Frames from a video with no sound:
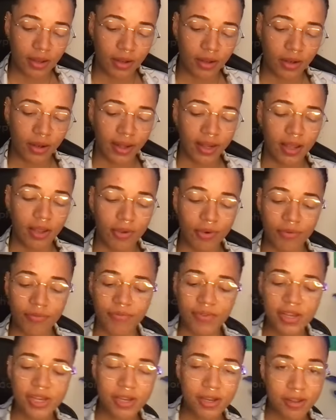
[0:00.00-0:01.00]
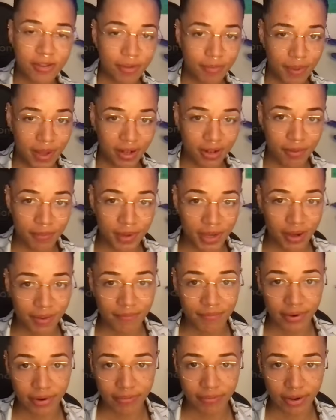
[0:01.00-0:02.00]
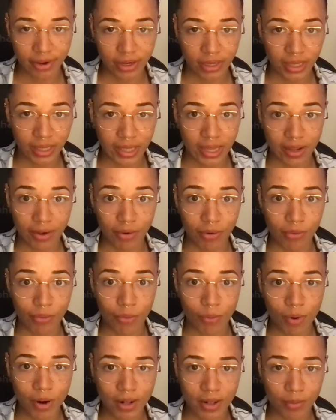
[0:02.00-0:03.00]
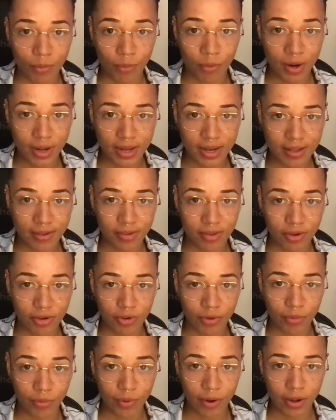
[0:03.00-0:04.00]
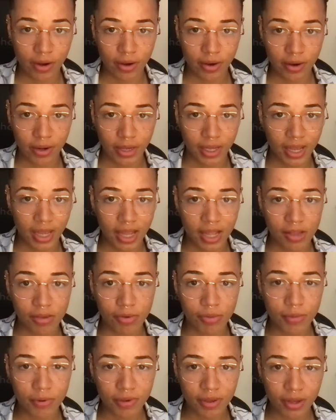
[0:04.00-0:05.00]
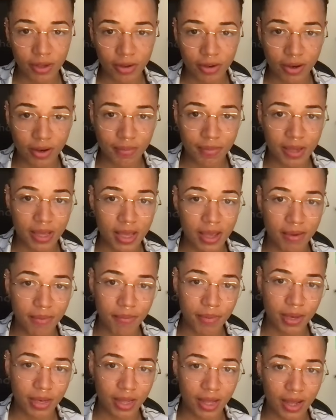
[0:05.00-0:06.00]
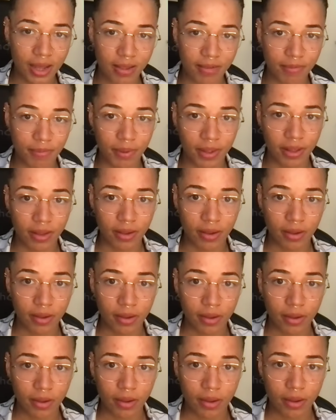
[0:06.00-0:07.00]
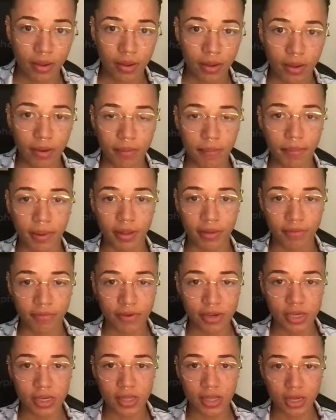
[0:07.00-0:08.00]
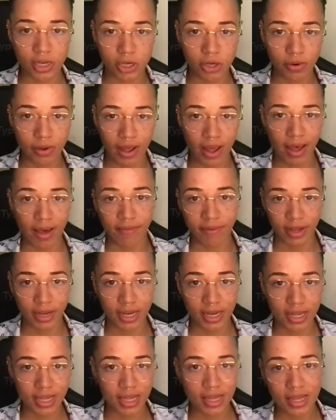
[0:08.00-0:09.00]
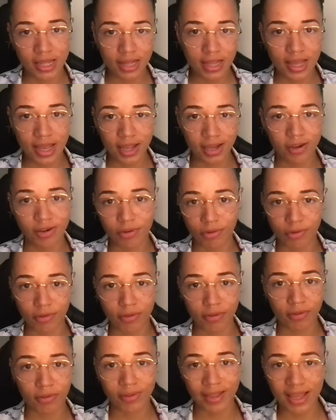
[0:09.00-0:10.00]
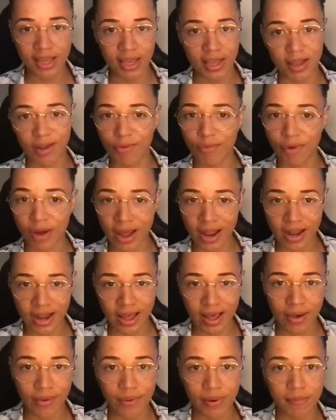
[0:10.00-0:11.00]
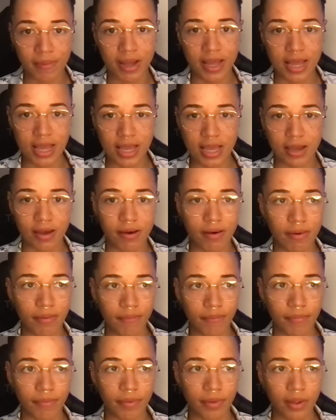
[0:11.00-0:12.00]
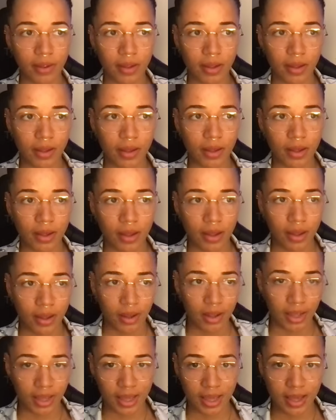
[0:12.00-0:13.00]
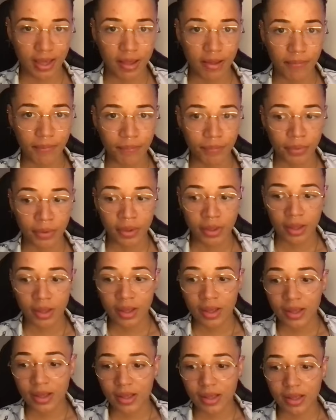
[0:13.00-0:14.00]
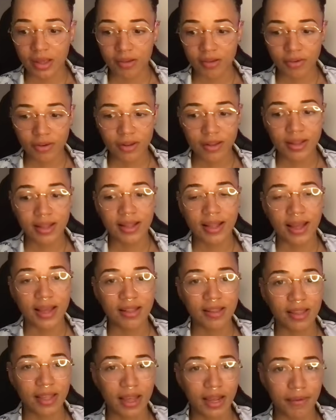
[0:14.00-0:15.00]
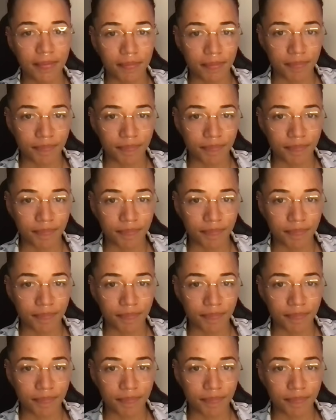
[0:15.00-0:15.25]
like your vision is about to become very very clear on what what it is that you want okay it's almost like you're going to be hypnotized by the by the vision that you have i can hear the angels singing right now in my ear Okay, it's not only that. It's like